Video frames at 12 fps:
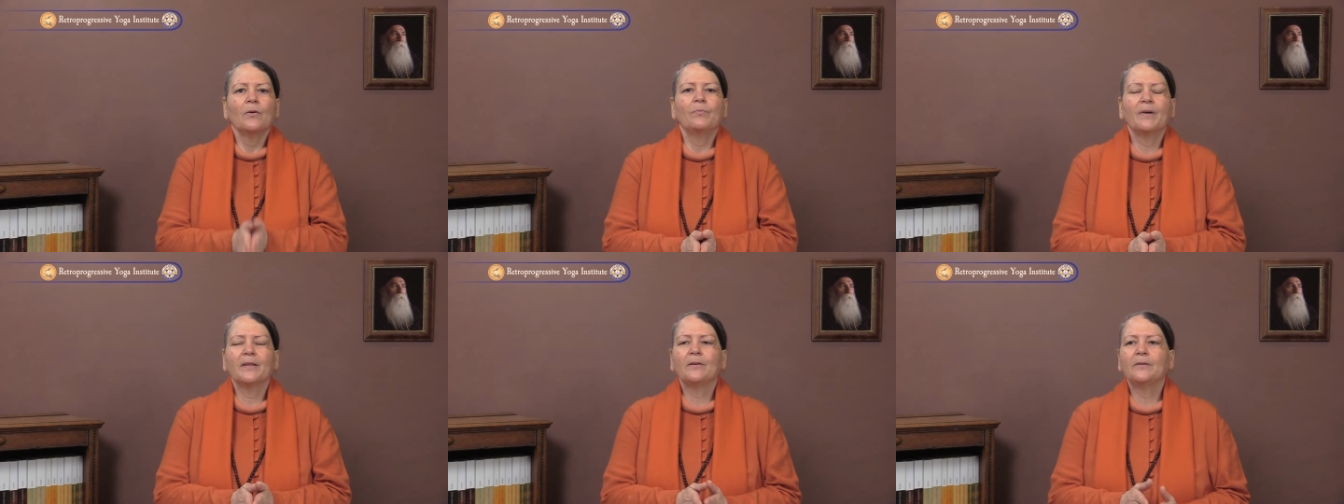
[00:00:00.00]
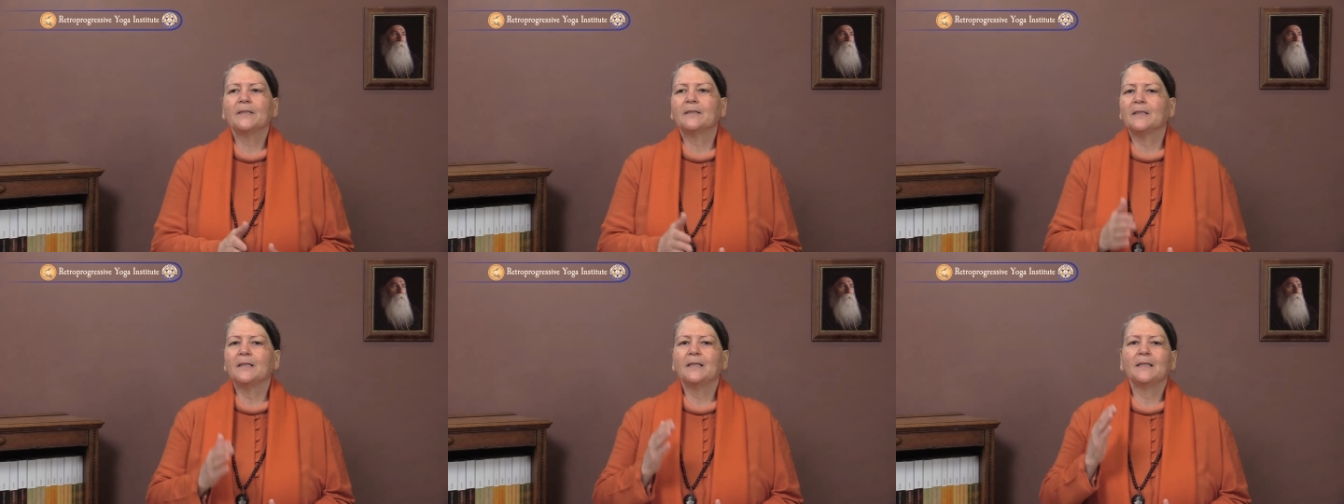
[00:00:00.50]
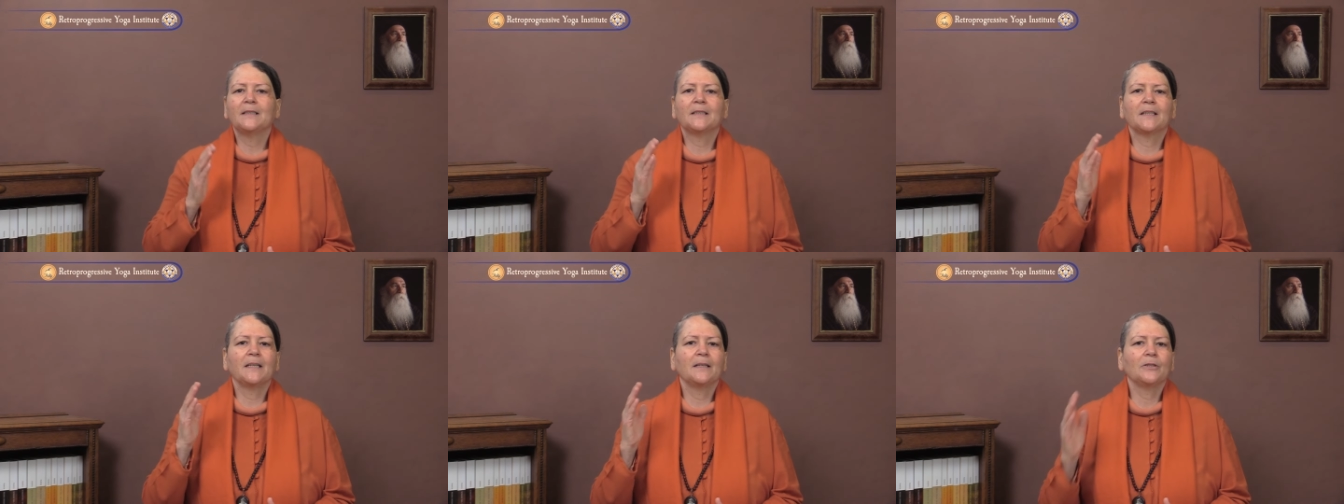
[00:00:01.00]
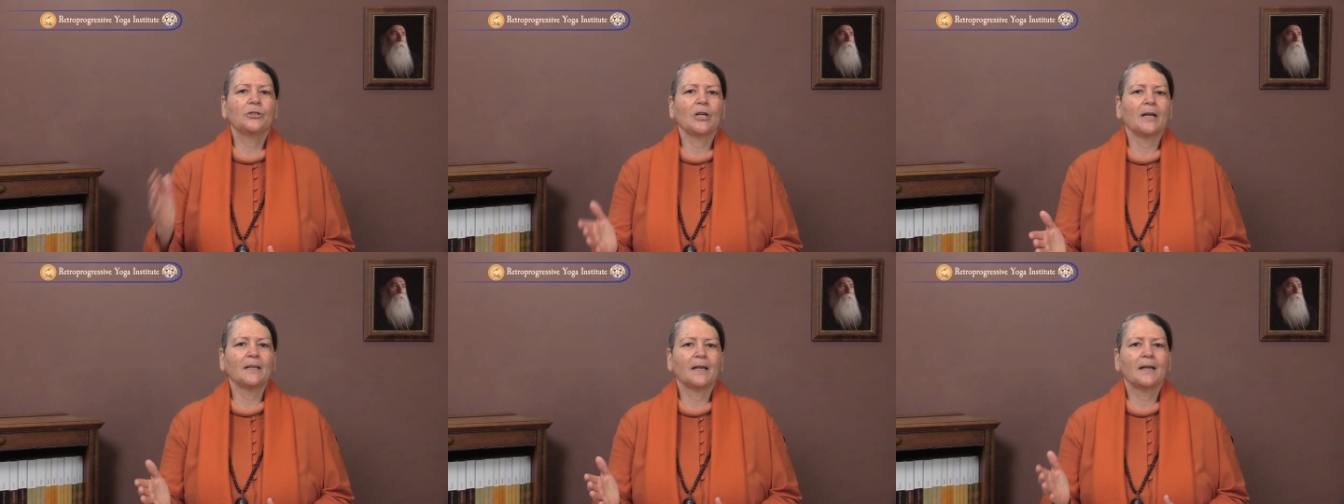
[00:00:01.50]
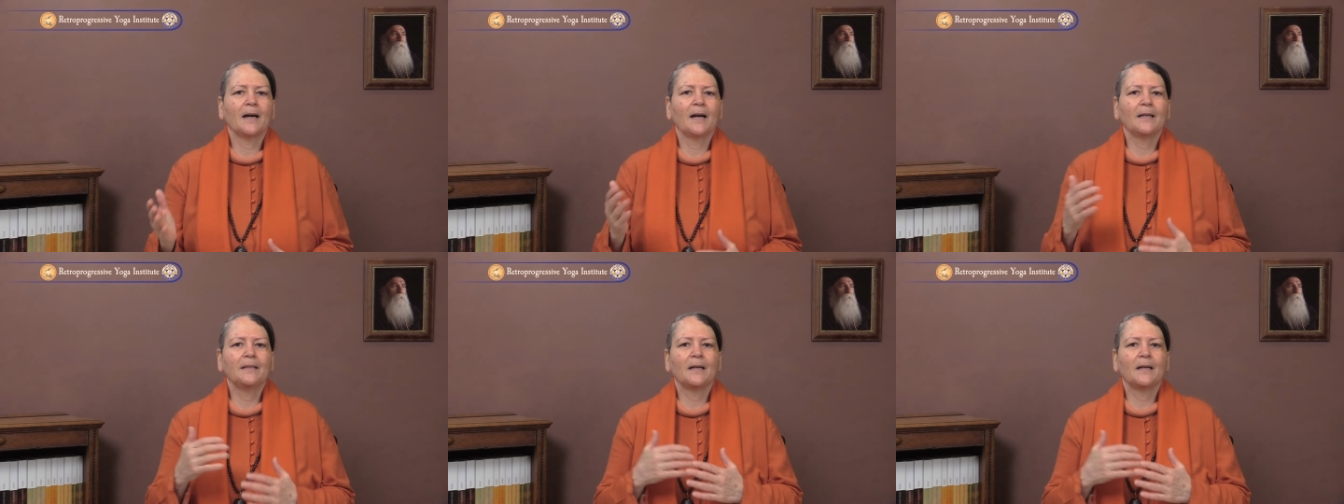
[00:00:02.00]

Whether it is King Janaka in